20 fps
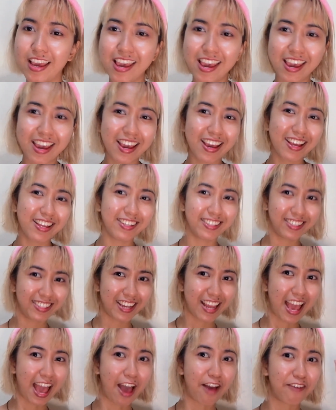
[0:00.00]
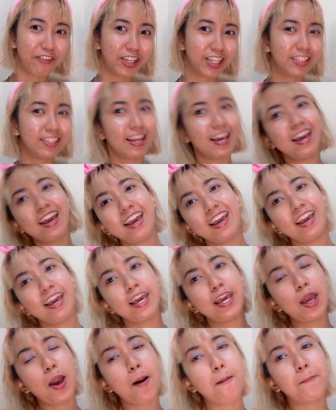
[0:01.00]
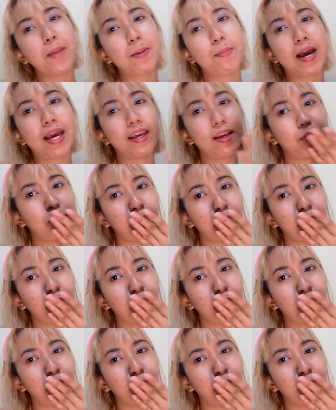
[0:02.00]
and have a good day. Bye bye.